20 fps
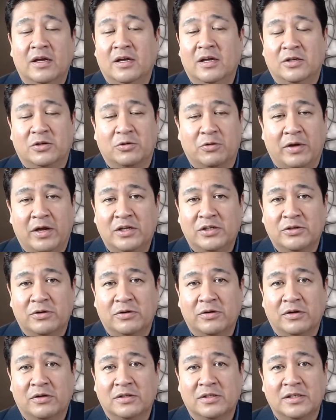trade
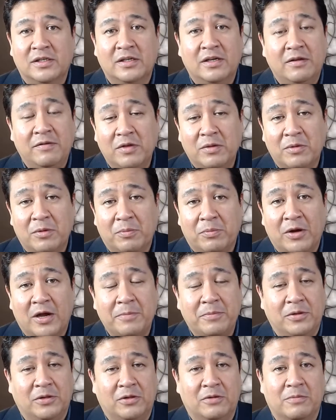journals, and even the
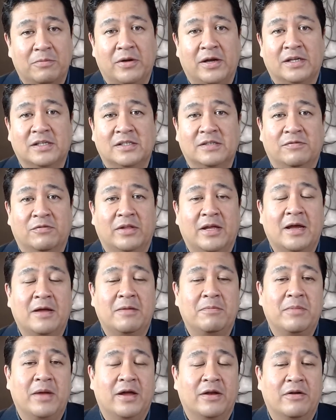popular press for that
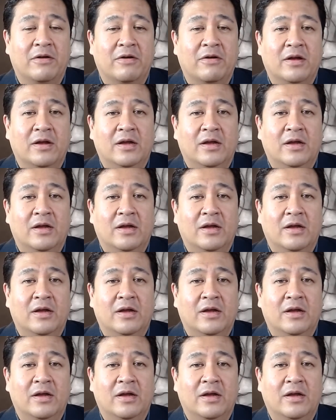matter.